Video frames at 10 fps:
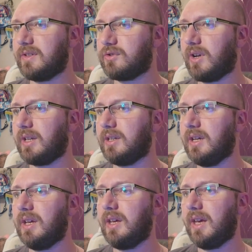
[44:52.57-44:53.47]
Is try and
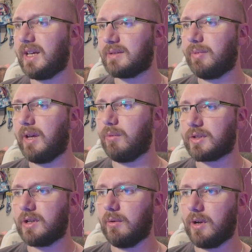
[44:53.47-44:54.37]
explain
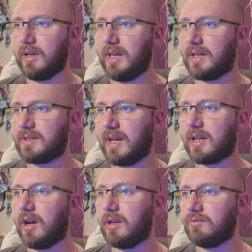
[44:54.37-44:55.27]
what's going on here, because I
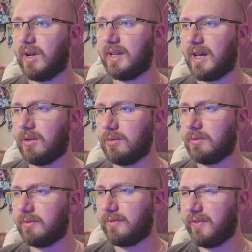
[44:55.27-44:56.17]
can't right now
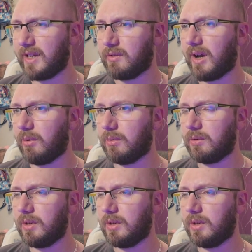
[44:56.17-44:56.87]
figure out,